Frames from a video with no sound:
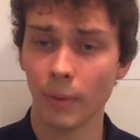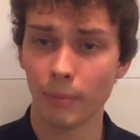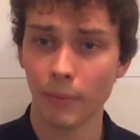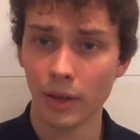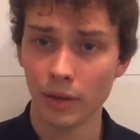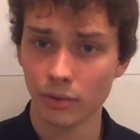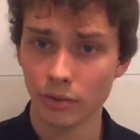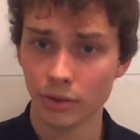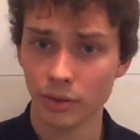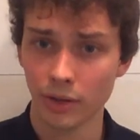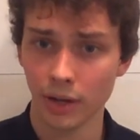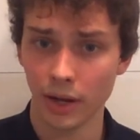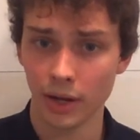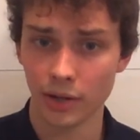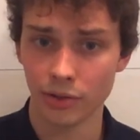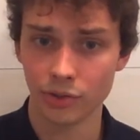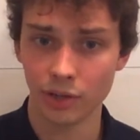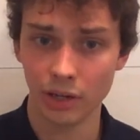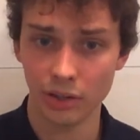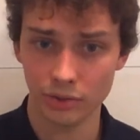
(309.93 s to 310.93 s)
mentor,
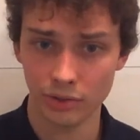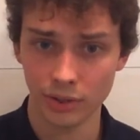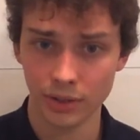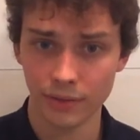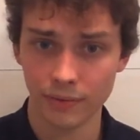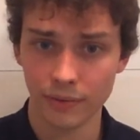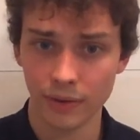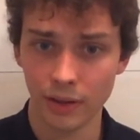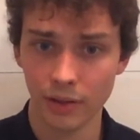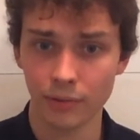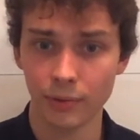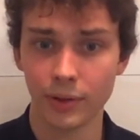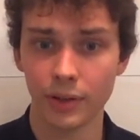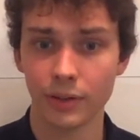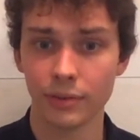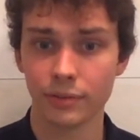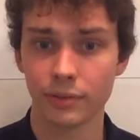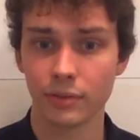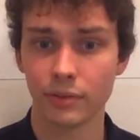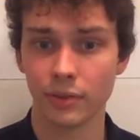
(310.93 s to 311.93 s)
Diana Gentry, as well
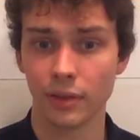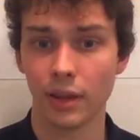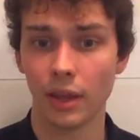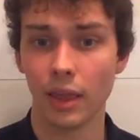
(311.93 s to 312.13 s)
as